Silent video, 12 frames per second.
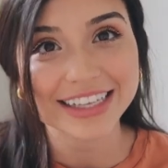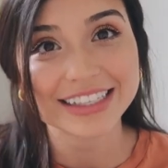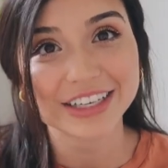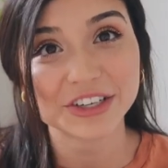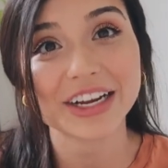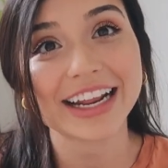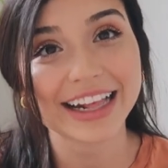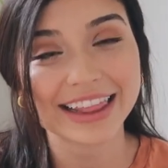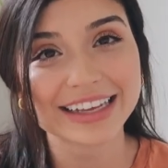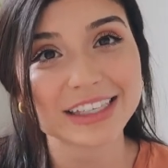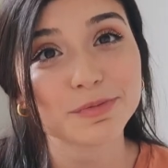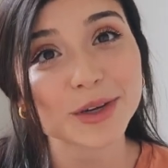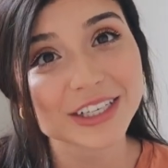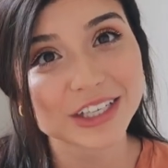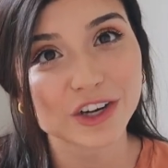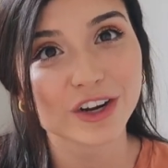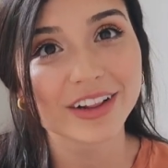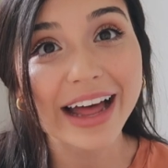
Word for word: consider getting these books in your